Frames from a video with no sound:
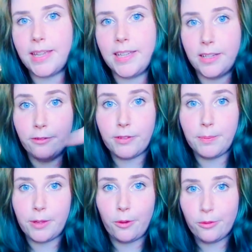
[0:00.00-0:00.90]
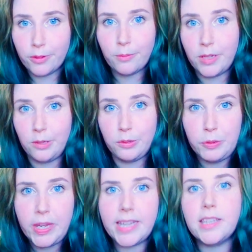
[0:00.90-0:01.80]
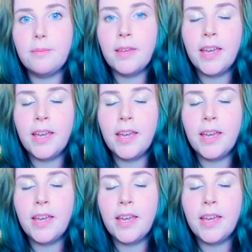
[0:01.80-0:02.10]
and then flip it over when you do take them.